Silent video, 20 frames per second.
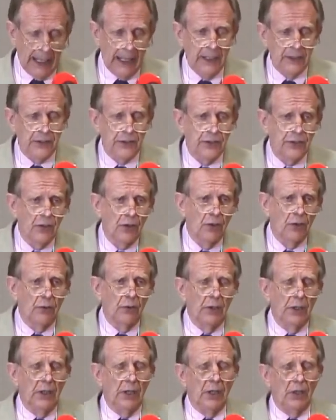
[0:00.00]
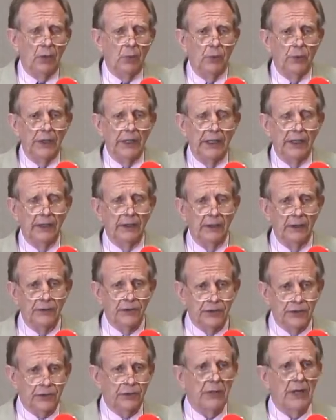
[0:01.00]
And so we
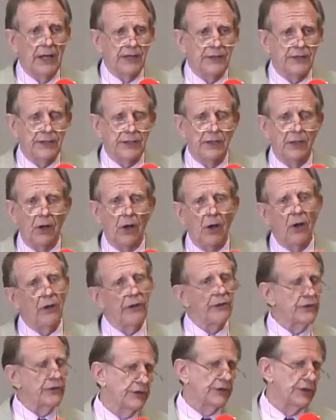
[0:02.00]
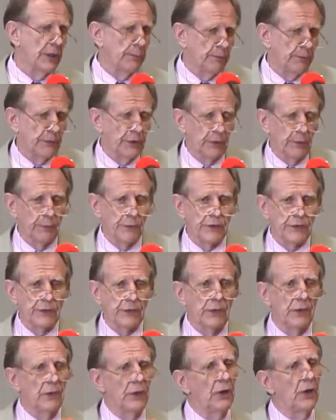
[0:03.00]
stress all their
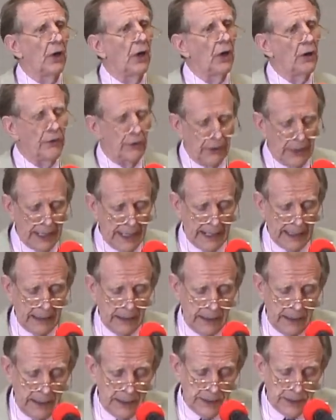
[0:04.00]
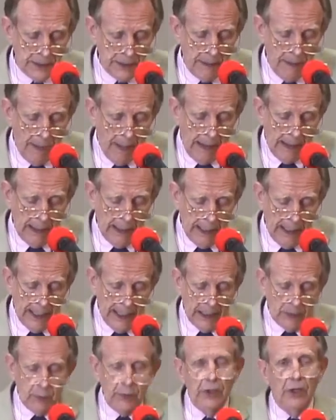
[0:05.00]
symptoms all their agonies,
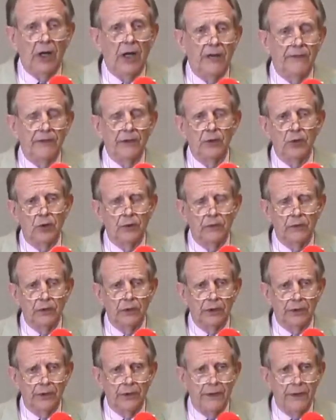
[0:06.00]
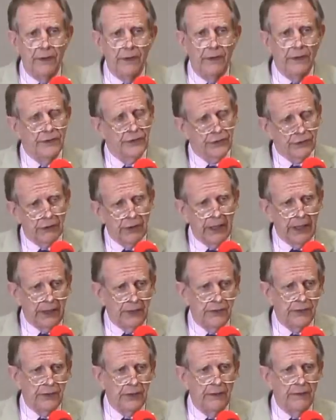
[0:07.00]
and we often overlook the
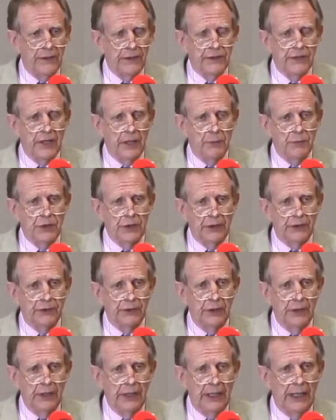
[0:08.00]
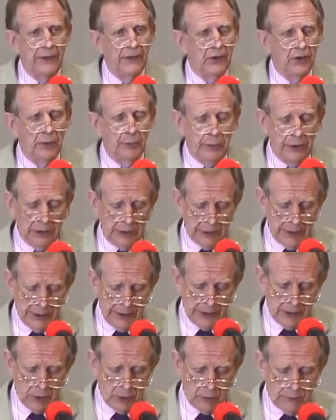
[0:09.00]
strengths of the subjects and their
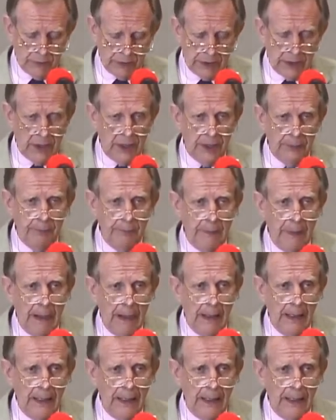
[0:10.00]
ability to overcome